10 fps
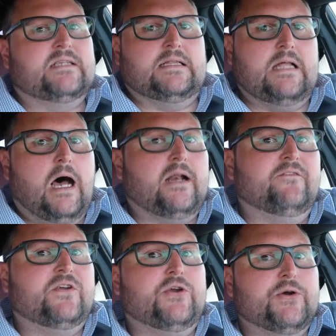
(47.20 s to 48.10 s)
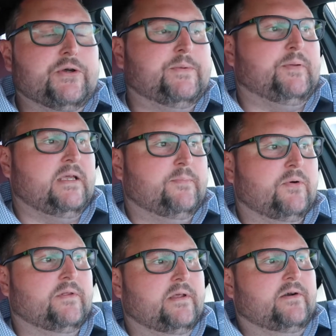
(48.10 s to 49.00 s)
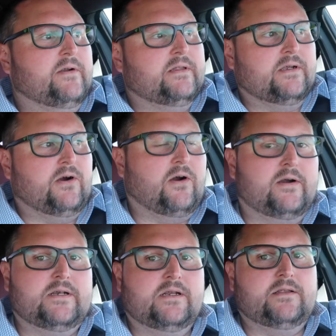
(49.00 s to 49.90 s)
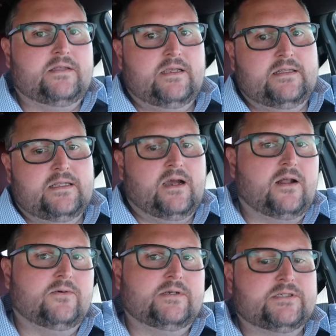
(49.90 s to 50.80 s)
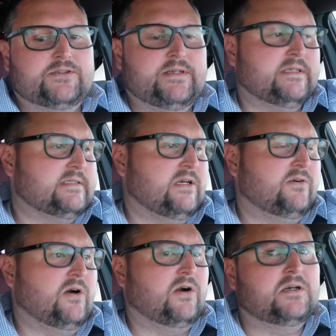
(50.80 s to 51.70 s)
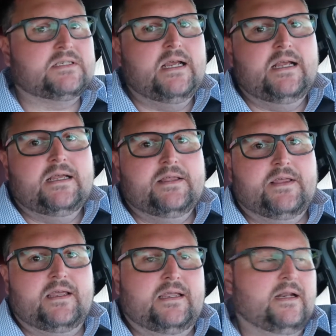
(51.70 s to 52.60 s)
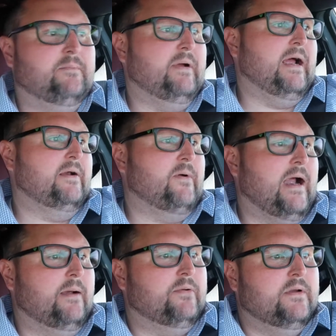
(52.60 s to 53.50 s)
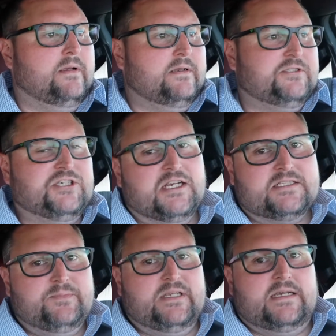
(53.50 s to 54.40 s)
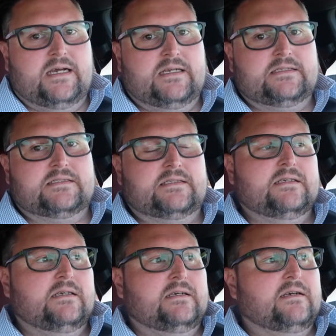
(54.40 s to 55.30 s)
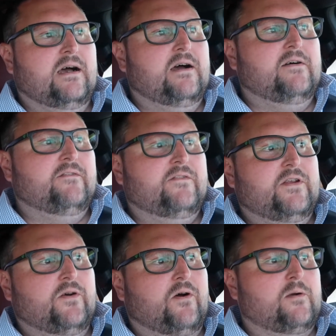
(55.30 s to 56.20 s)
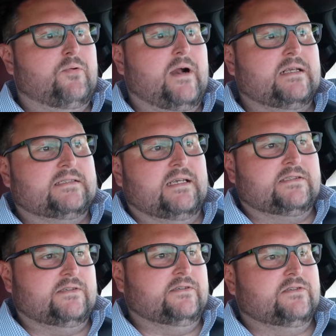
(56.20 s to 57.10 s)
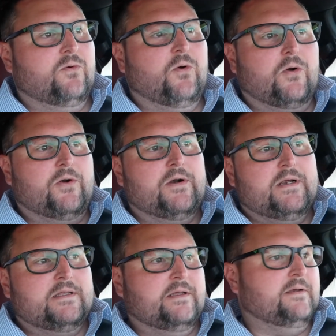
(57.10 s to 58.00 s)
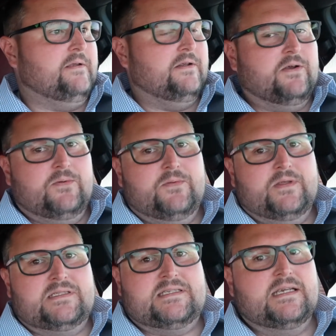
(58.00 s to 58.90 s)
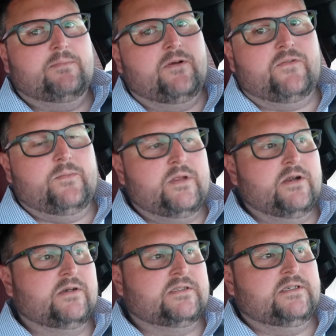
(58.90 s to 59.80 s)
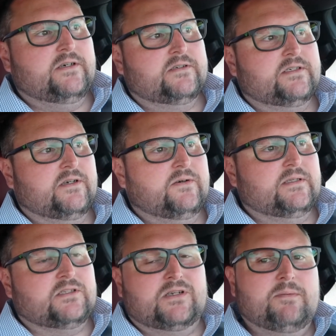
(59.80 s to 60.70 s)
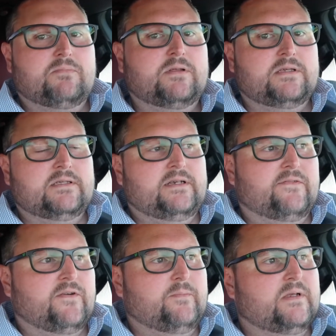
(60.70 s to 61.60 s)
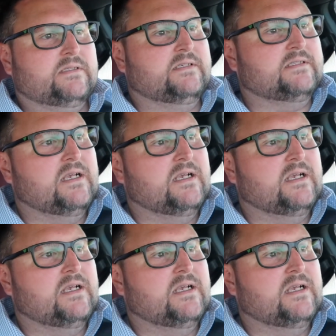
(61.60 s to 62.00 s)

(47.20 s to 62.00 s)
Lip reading: lot of good people that are in the car, in the auto industry that sell cars that get a bad rap just because of, our predecessors or the stigma from years and years ago. It's a completely different business.